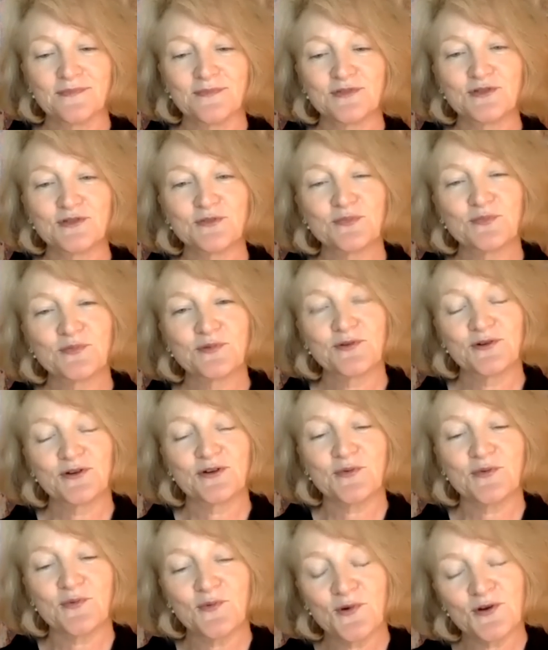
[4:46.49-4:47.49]
to
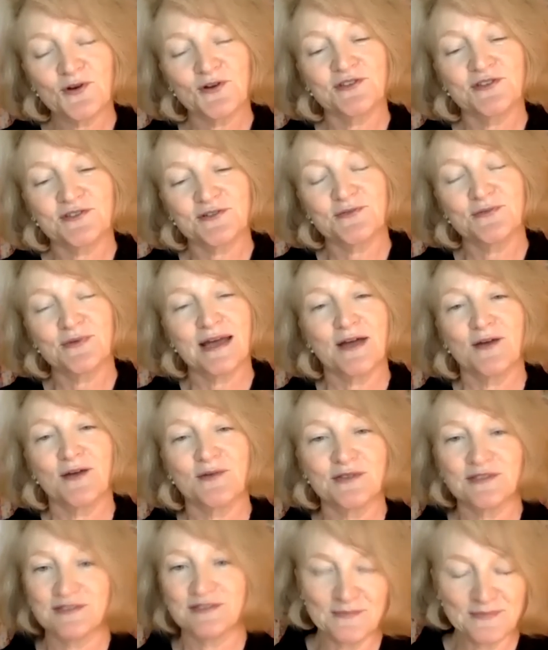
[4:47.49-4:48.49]
put words
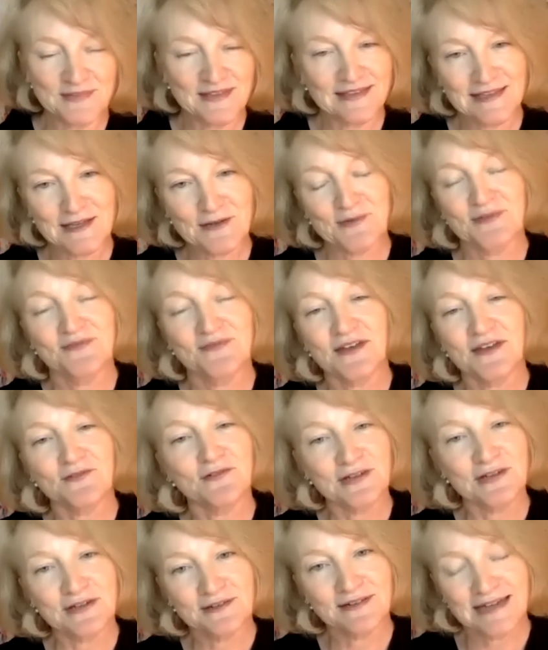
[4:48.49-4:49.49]
around something that we've
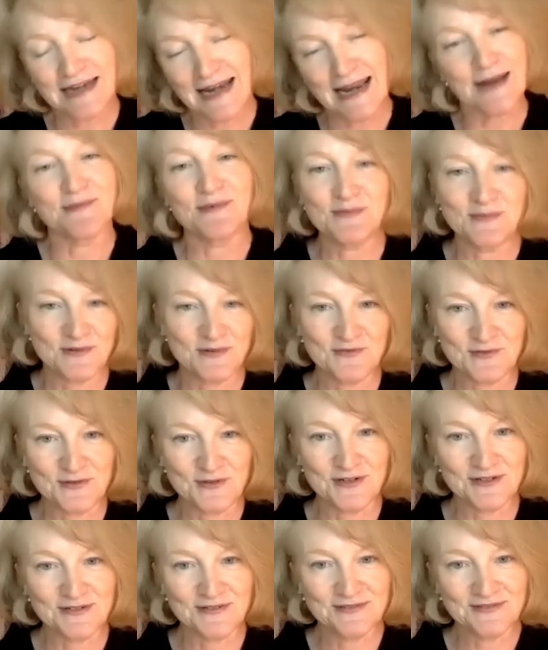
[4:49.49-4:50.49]
never named
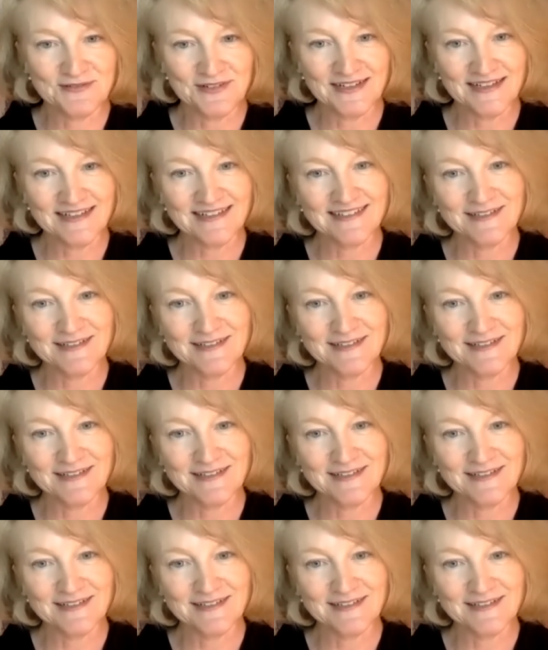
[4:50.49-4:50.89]
before, right?